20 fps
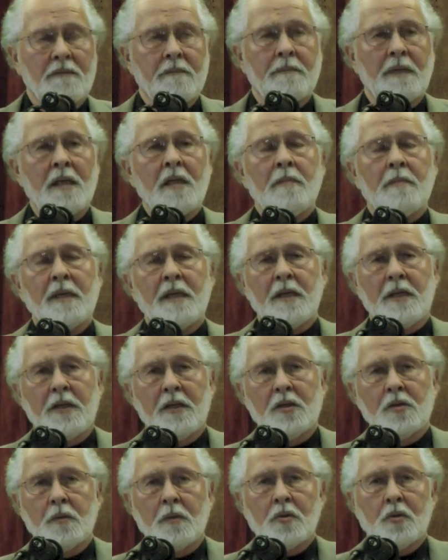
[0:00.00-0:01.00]
Many
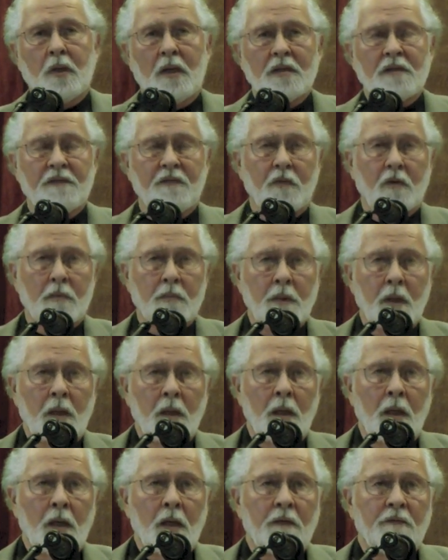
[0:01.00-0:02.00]
things were
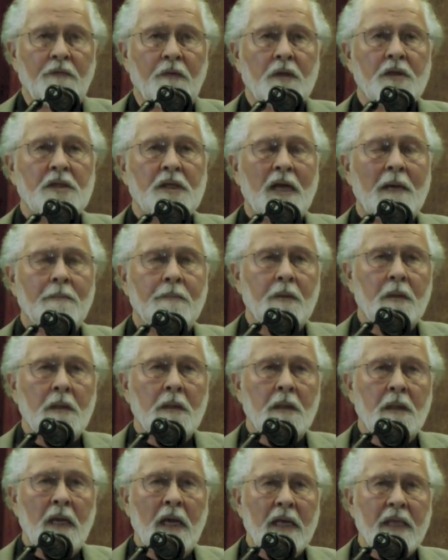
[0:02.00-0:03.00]
transformed. For
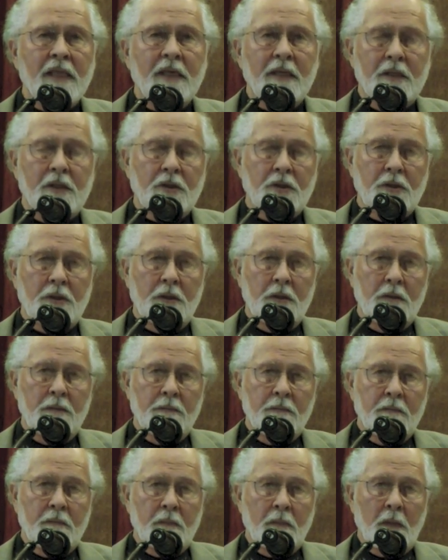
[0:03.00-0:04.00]
example, ethics
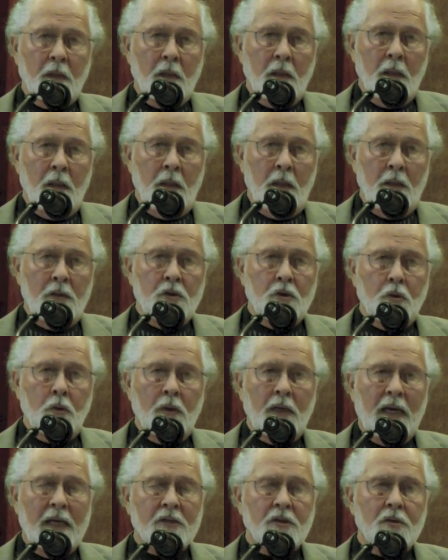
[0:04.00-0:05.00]
in
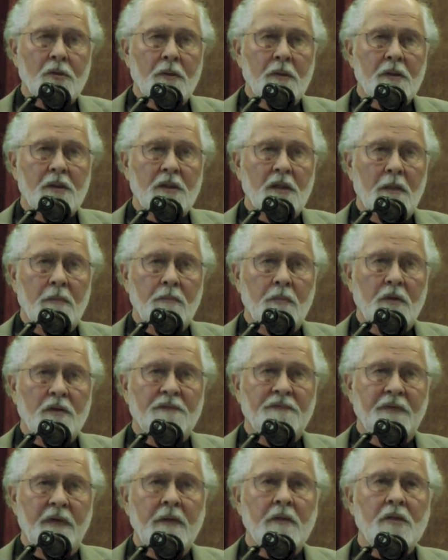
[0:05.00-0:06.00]
Zoroastrianism
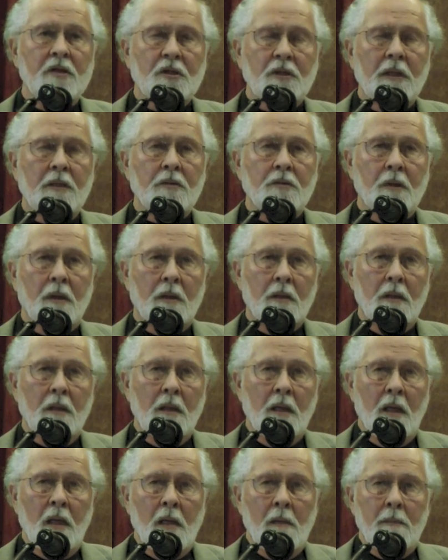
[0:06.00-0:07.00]
was very
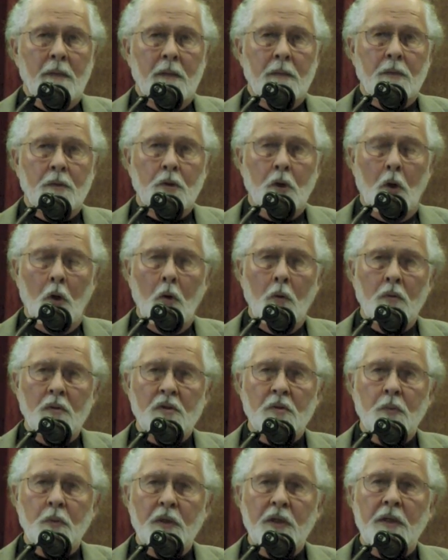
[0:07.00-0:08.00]
central, but it was
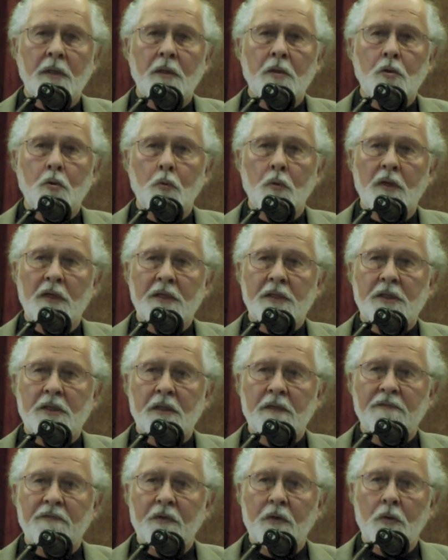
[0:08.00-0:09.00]
always within a
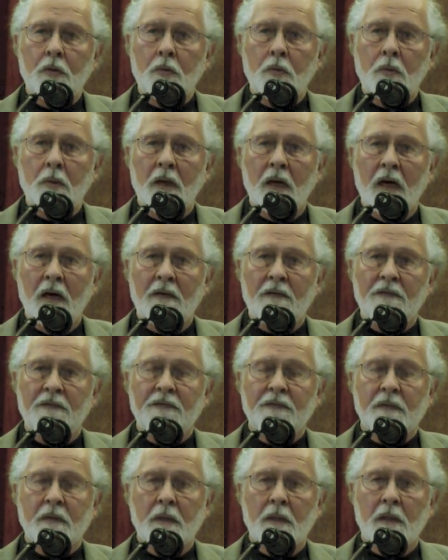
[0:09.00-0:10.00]
dualistic view
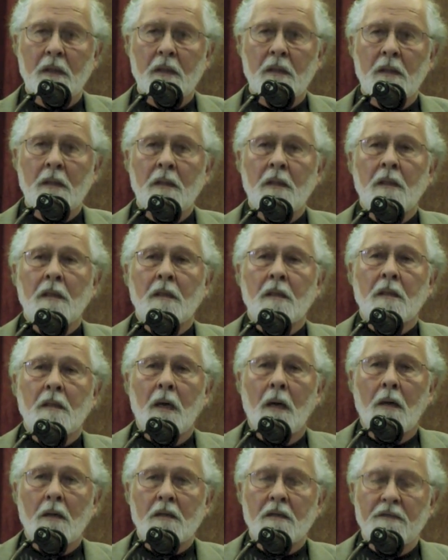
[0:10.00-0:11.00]
of the
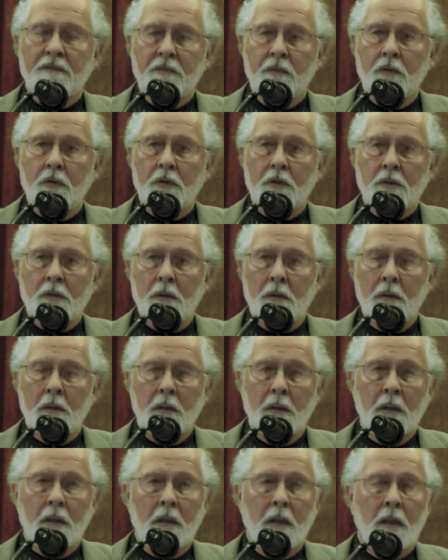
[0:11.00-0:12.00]
God of
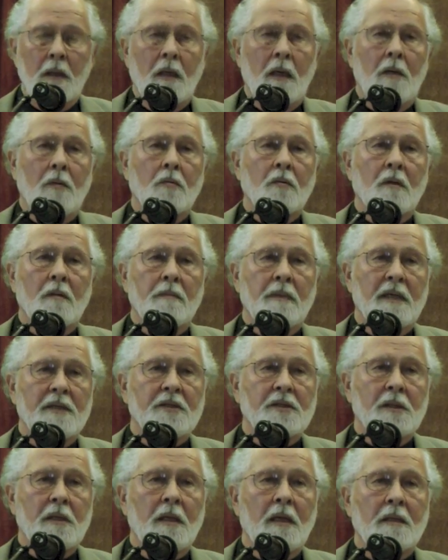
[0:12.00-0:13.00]
good, Ahura
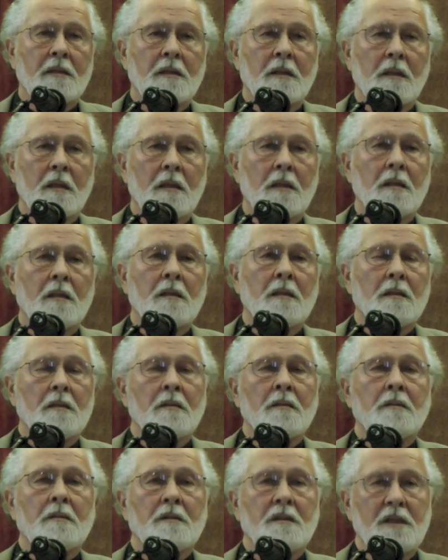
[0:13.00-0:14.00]
Mazda, and
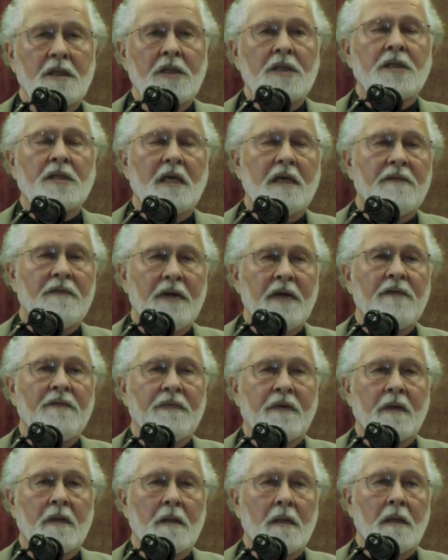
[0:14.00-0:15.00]
the deity of
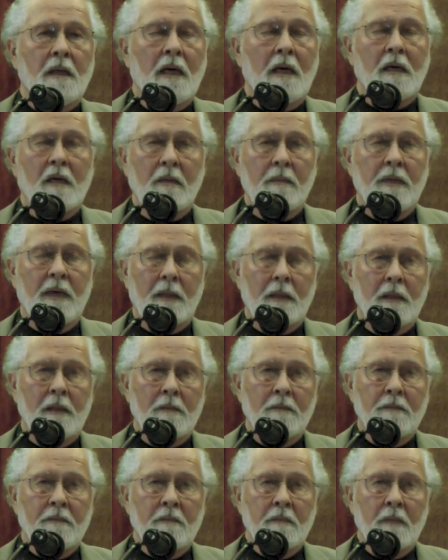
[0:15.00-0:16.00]
evil, Ahriman.